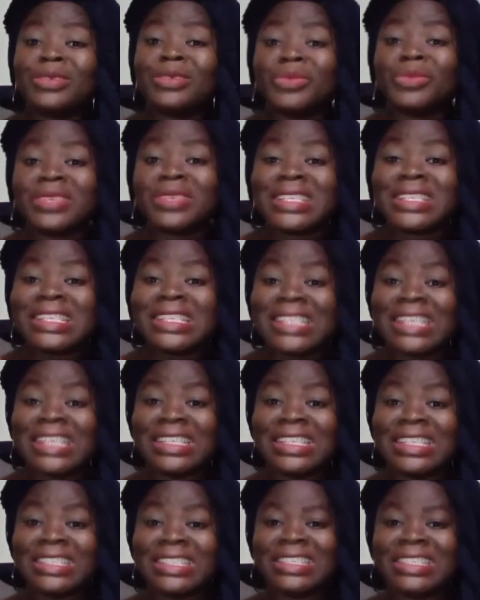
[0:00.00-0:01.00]
be
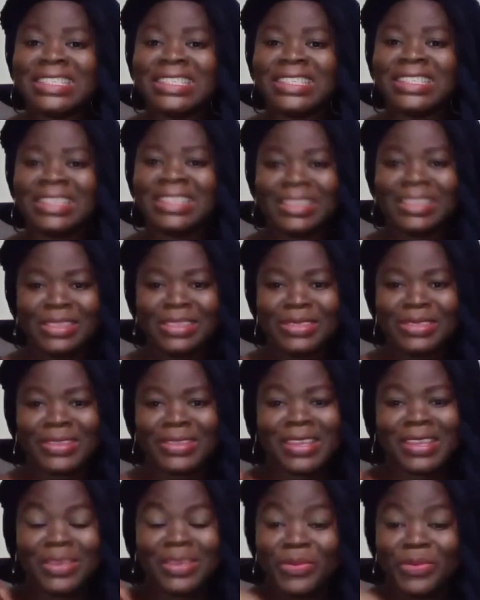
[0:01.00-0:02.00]
stingy to
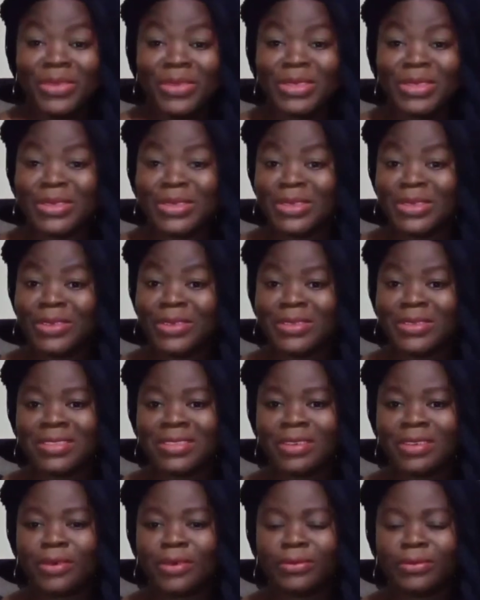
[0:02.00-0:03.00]
keep it to
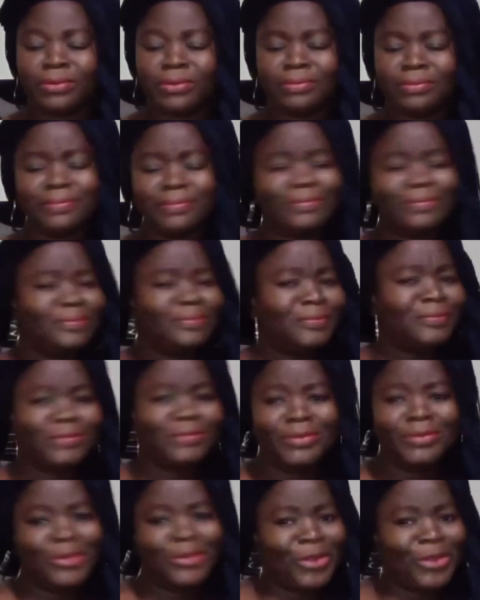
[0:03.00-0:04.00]
yourself?
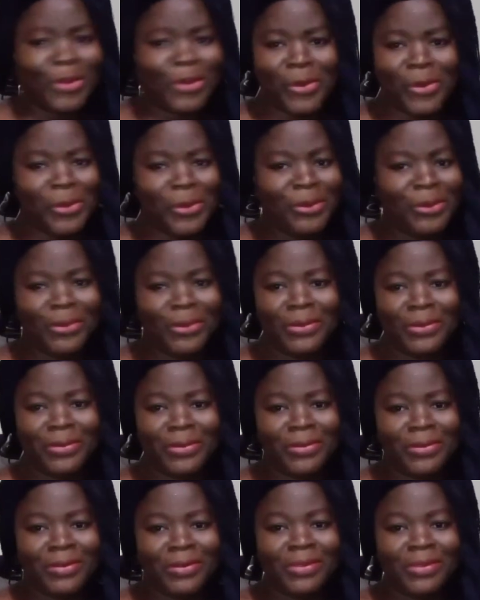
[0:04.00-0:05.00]
No.
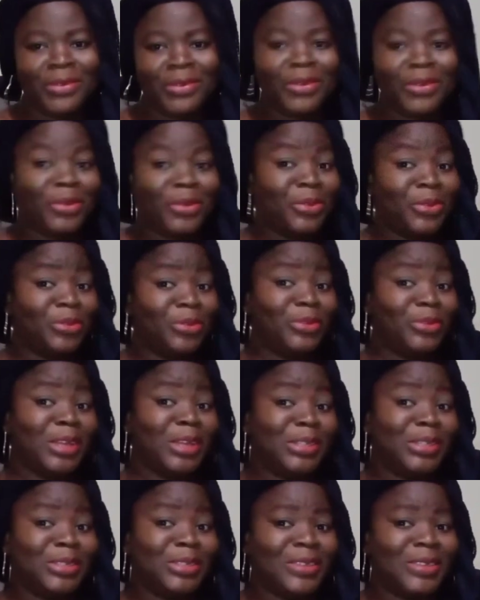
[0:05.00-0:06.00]

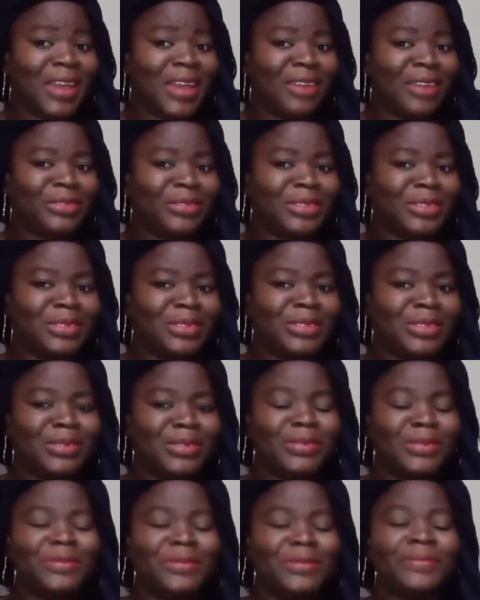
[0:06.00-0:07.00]
What do you have to
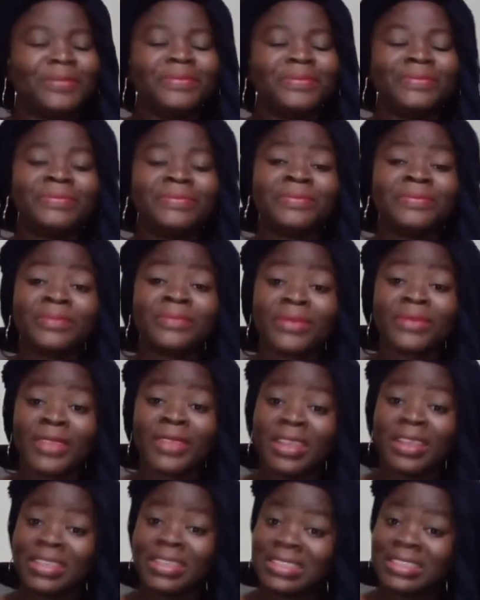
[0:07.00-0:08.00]
do?
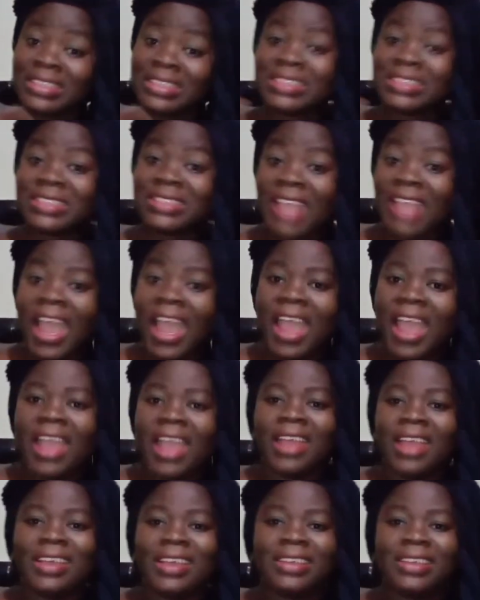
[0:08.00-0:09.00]

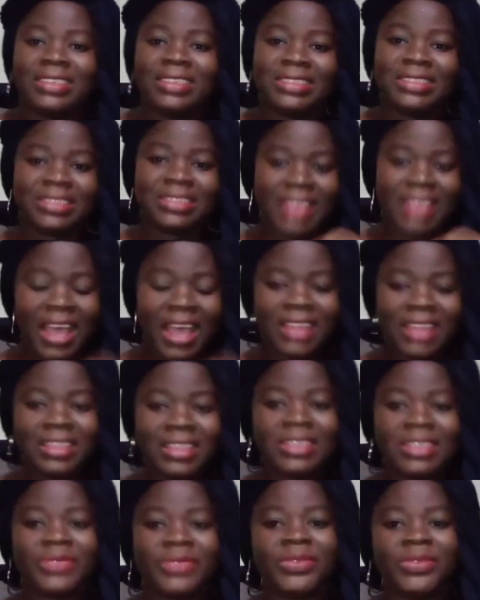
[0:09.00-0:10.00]
Share
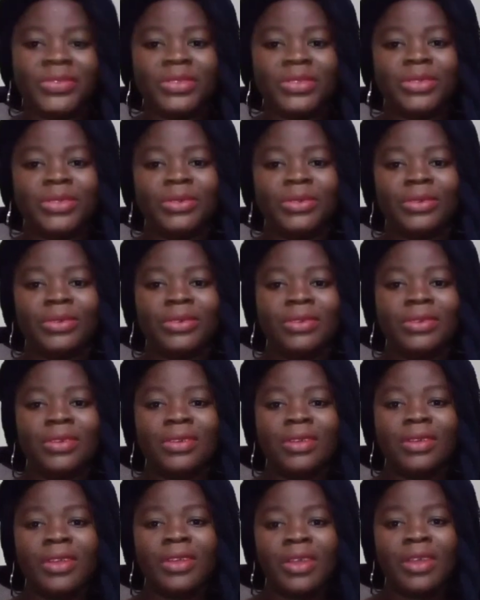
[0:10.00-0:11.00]
this video
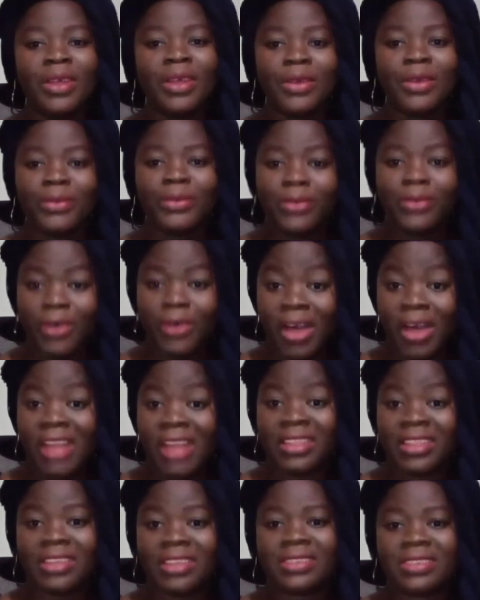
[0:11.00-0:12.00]
for
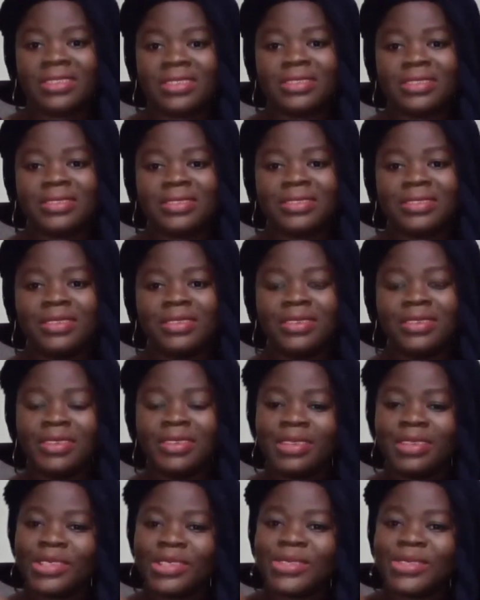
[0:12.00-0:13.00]
others
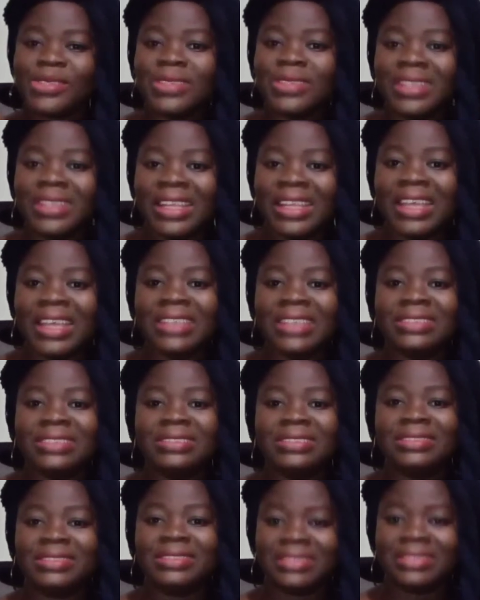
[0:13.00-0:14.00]
to
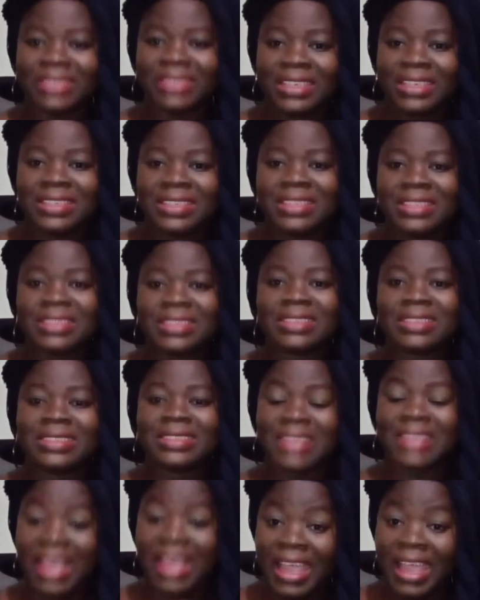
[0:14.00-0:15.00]
learn this
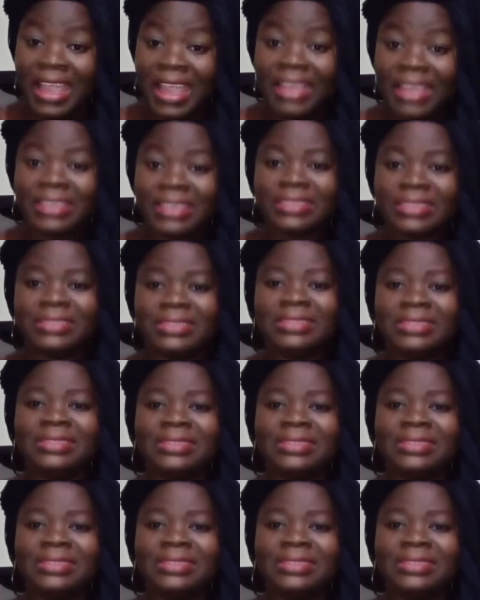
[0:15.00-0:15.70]
10